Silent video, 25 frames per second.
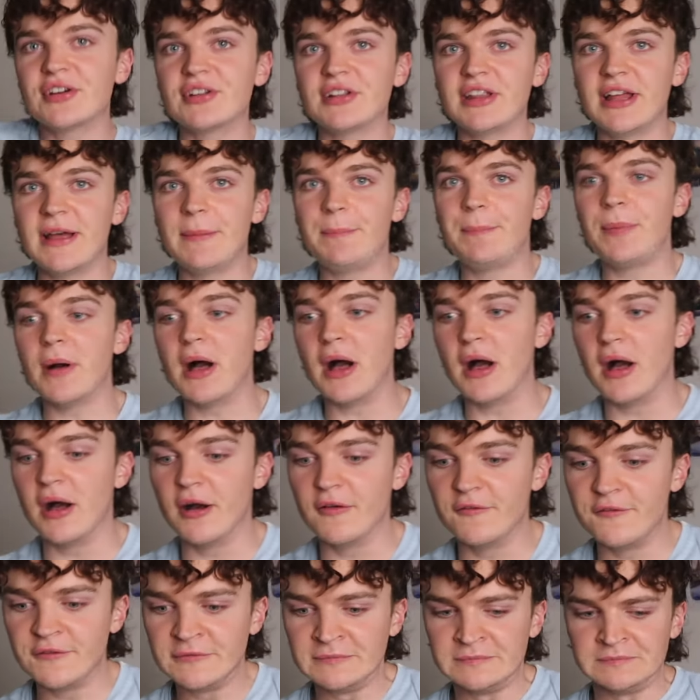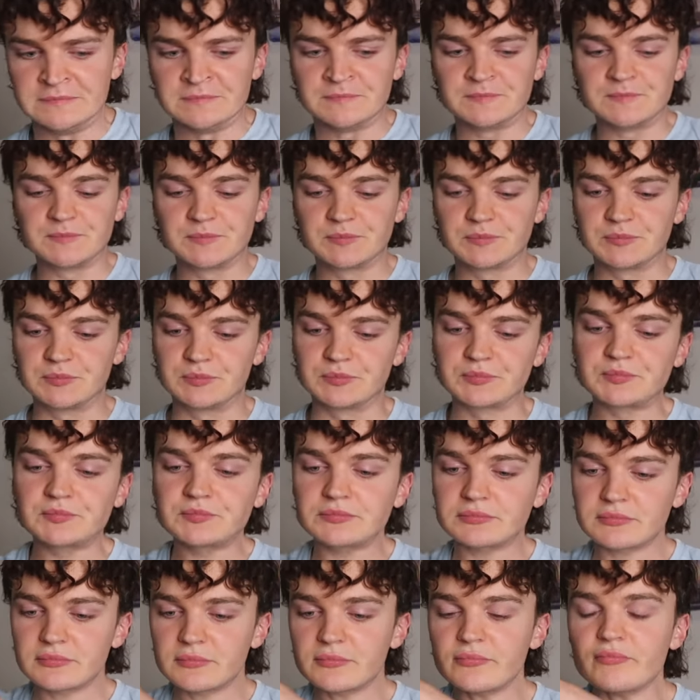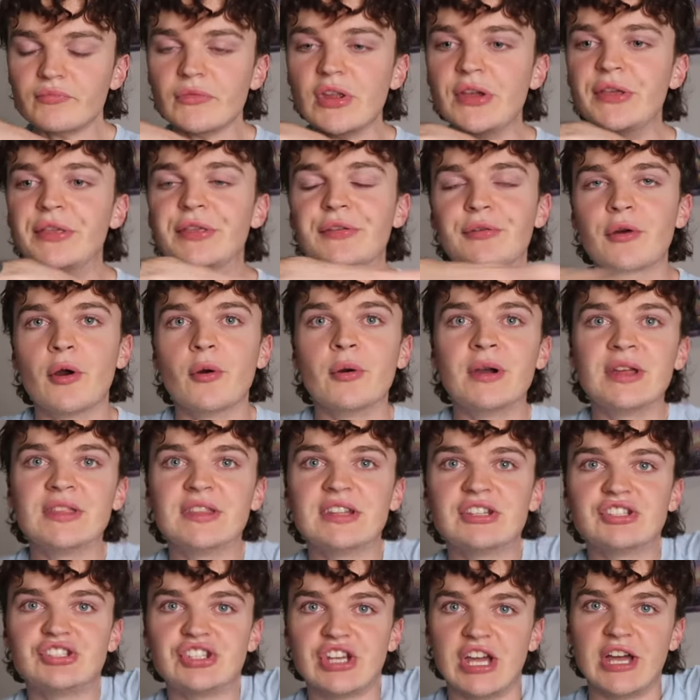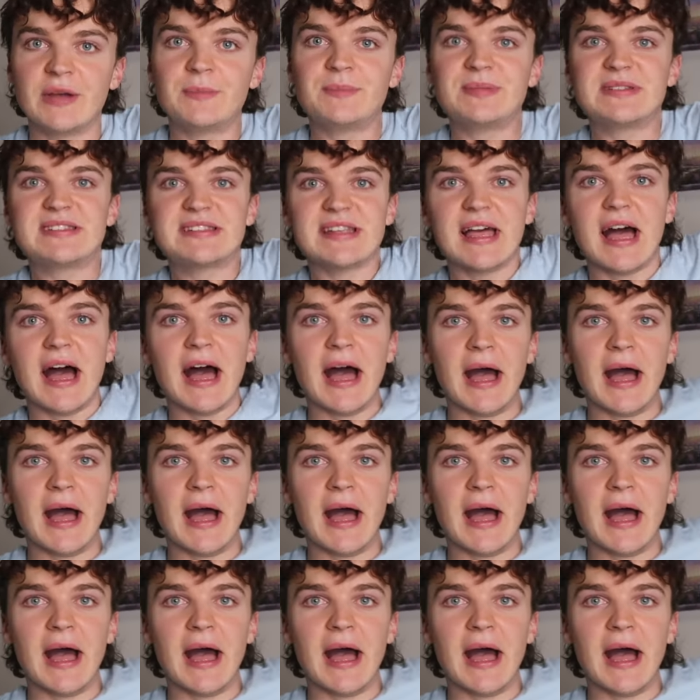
clip of throwing the chips,